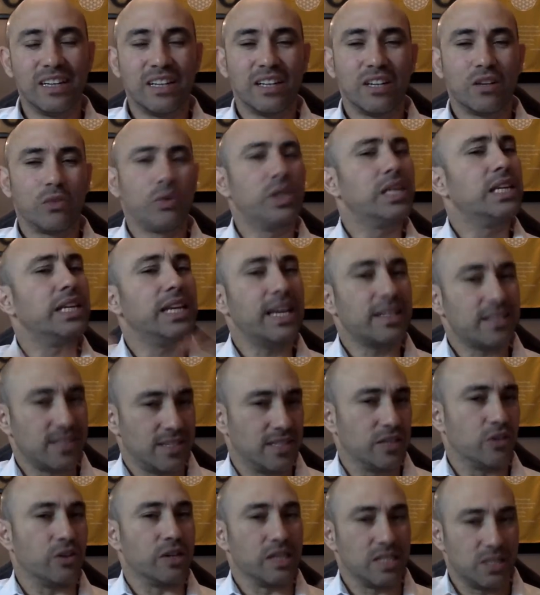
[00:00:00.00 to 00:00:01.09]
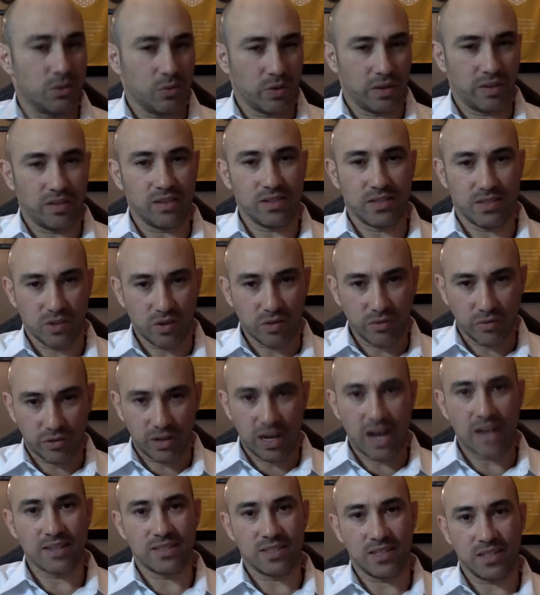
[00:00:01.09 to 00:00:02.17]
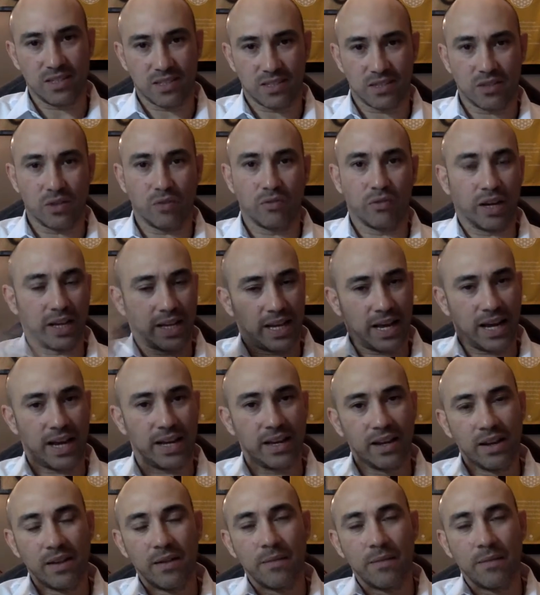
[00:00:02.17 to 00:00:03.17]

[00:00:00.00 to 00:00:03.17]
Really get serious with yourself and ask yourself, okay,